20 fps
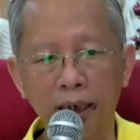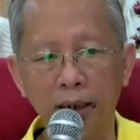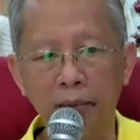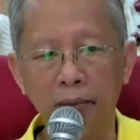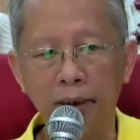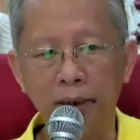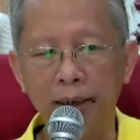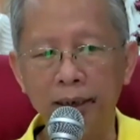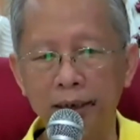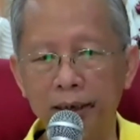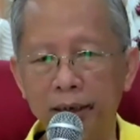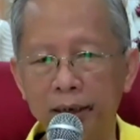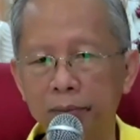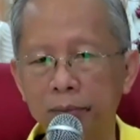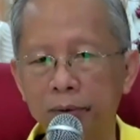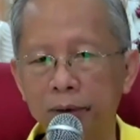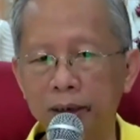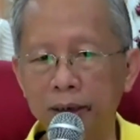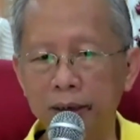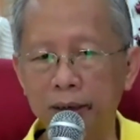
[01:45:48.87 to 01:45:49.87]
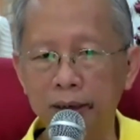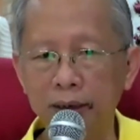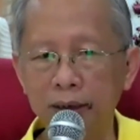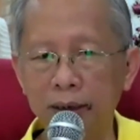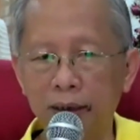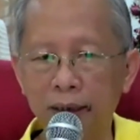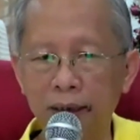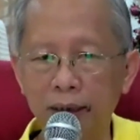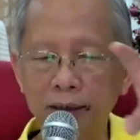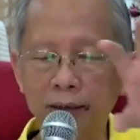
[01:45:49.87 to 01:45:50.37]
karma niyama, just as
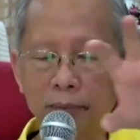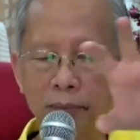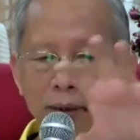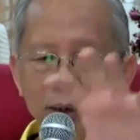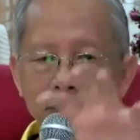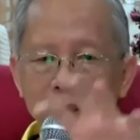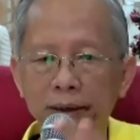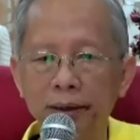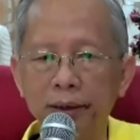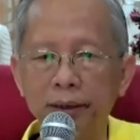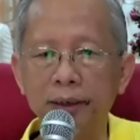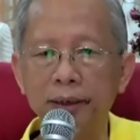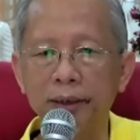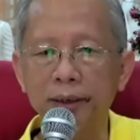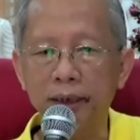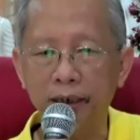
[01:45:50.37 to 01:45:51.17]
I explained already,